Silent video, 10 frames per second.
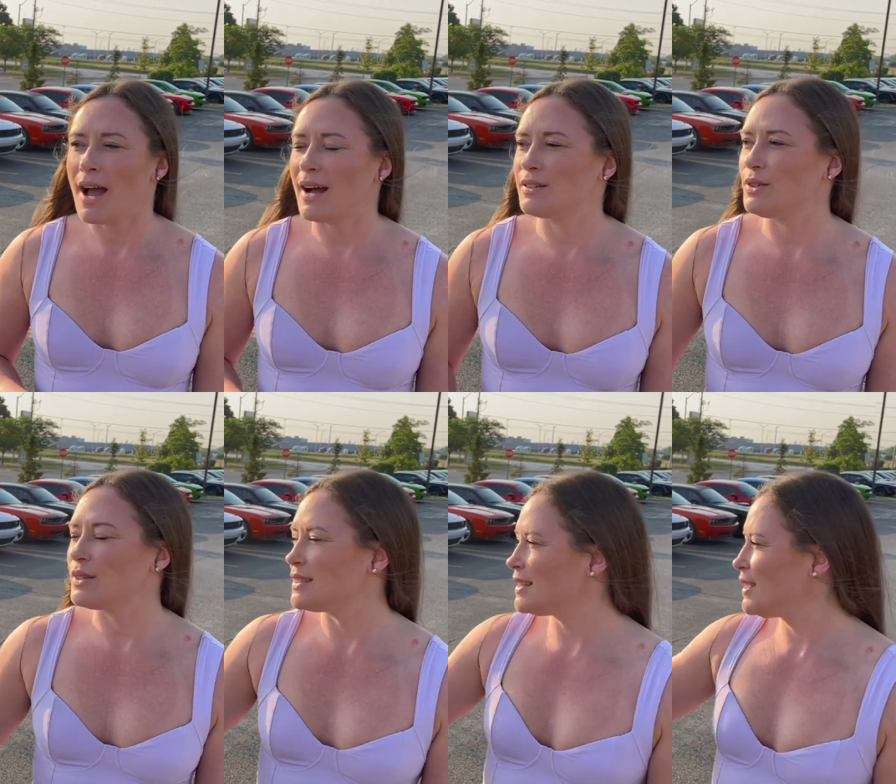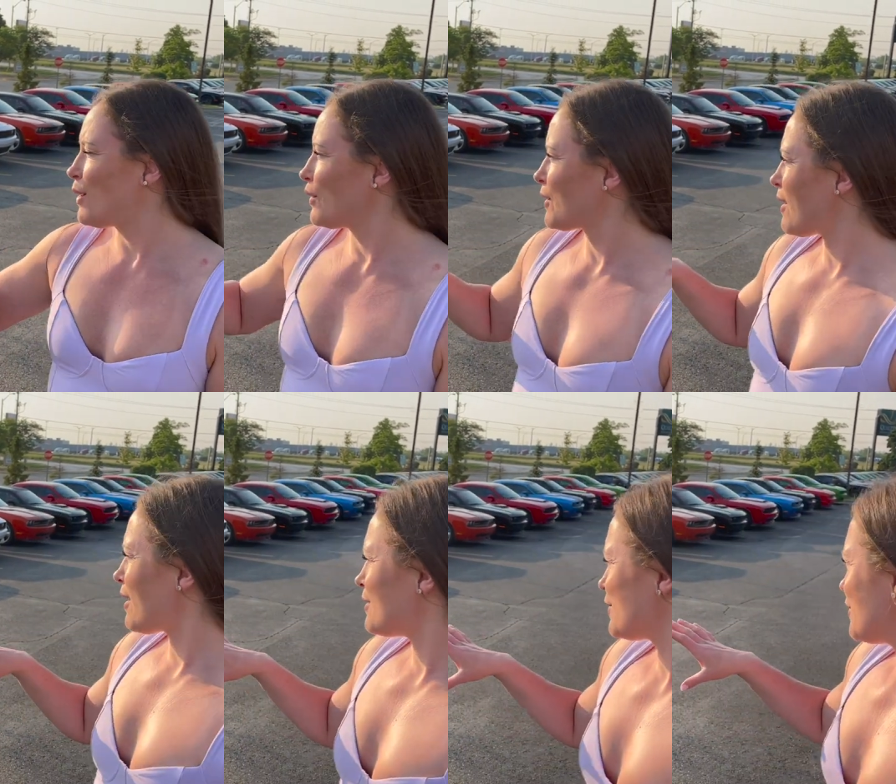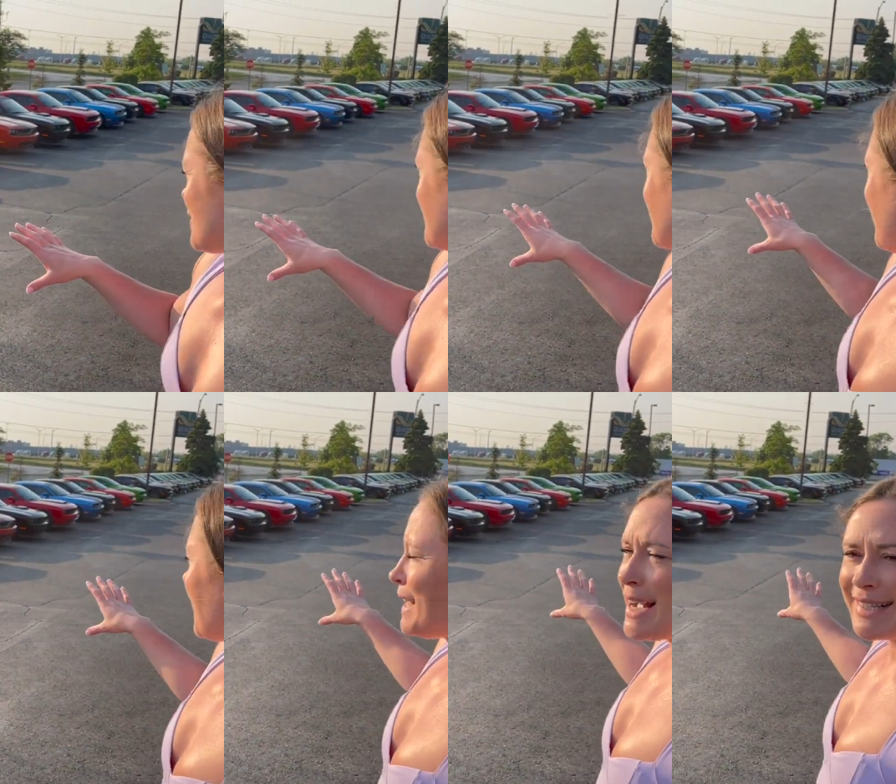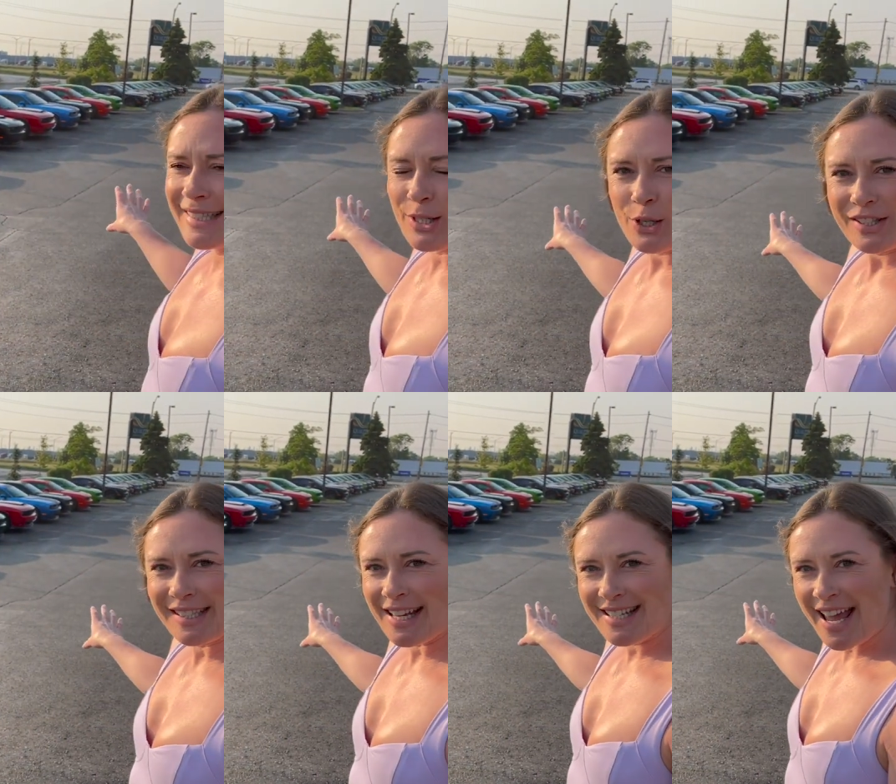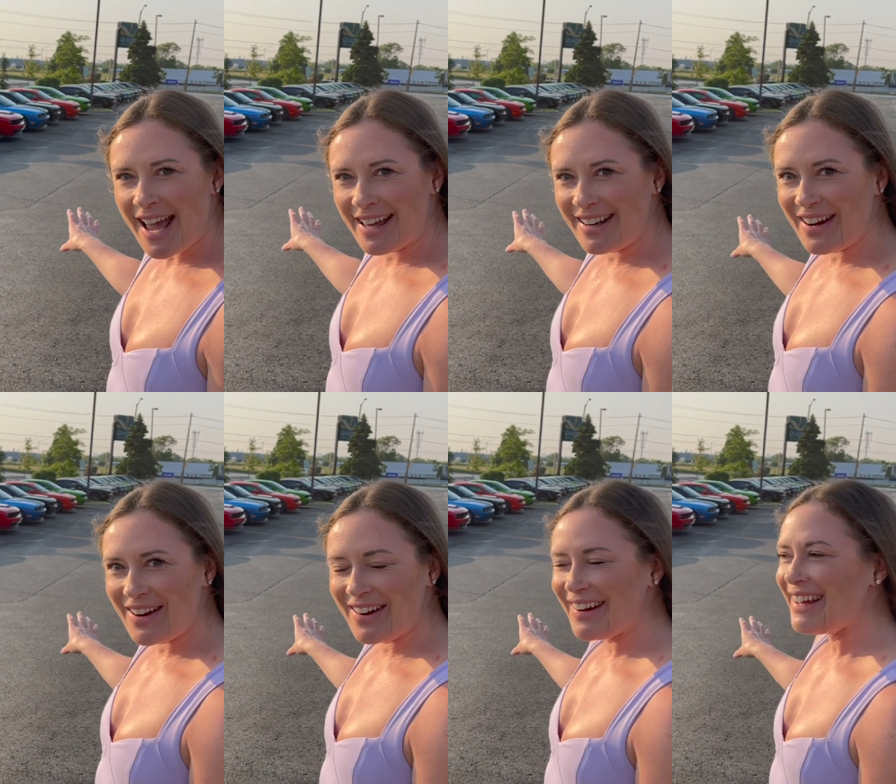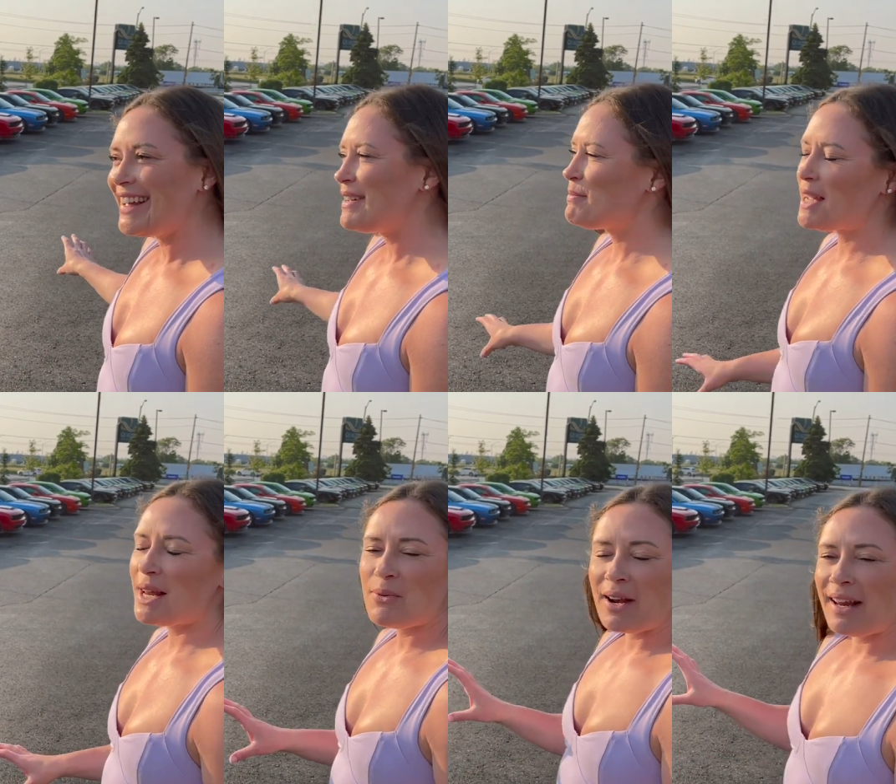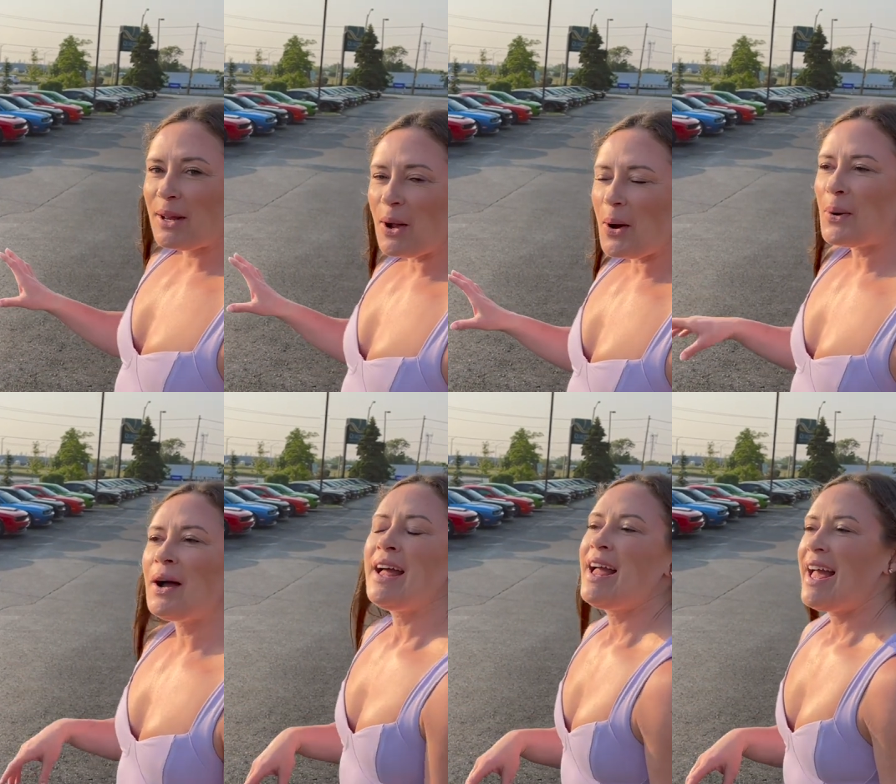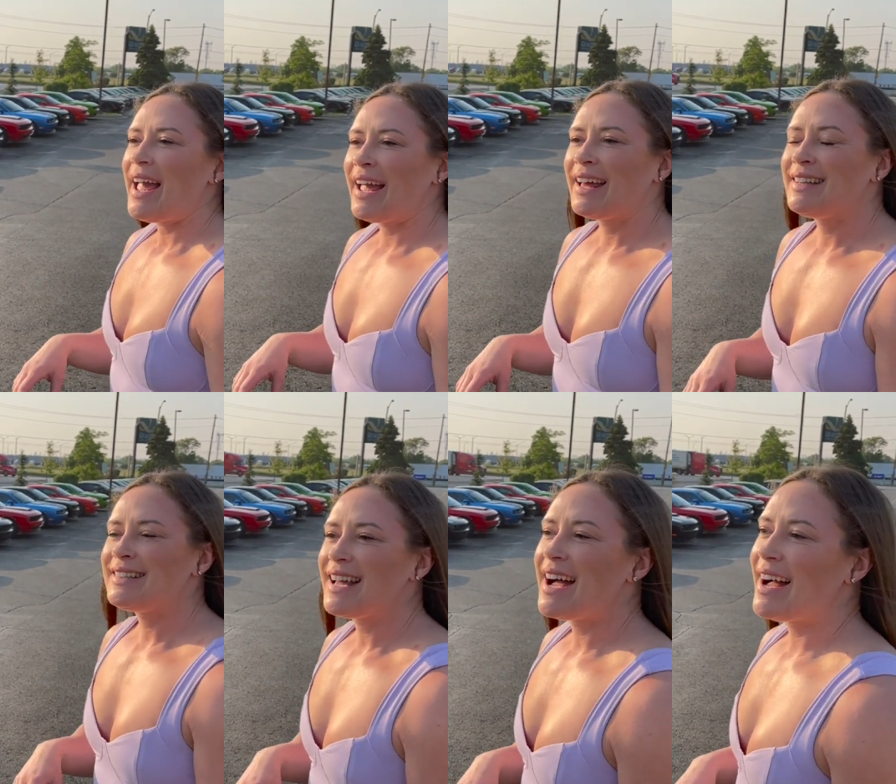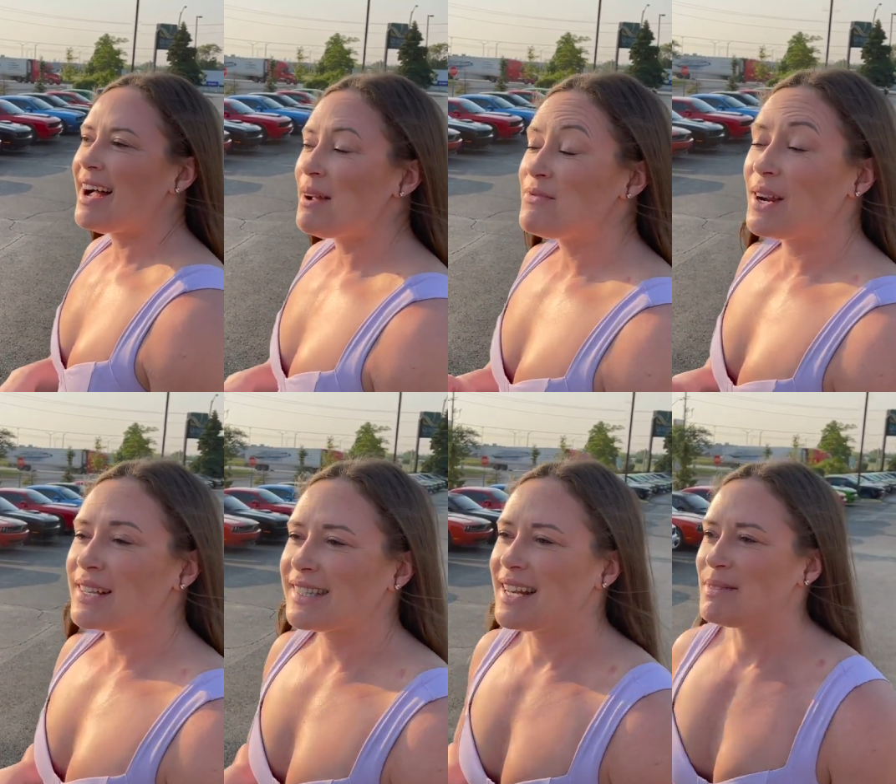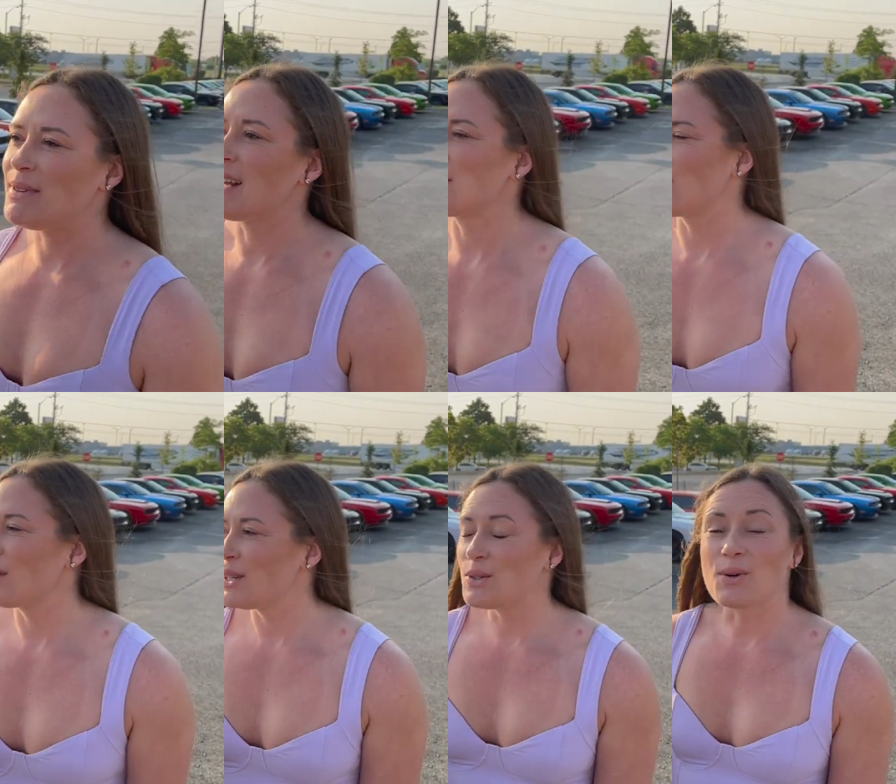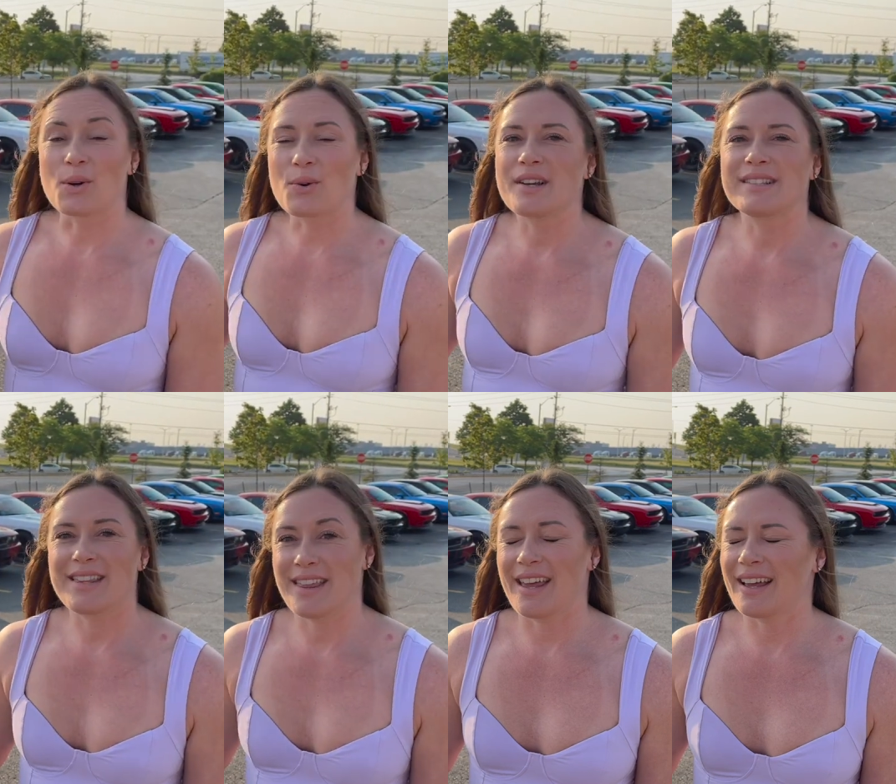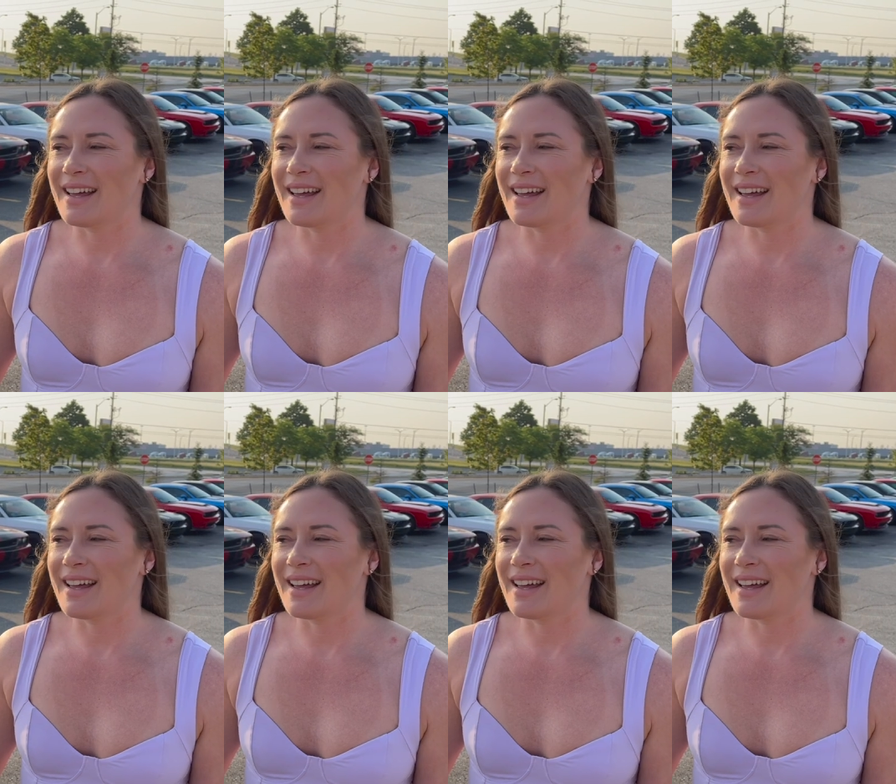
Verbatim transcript: As you can see, all the cars are just getting a nice little suntan here, getting ready to go and uh, I'm very excited because we're going to do a crazy thing.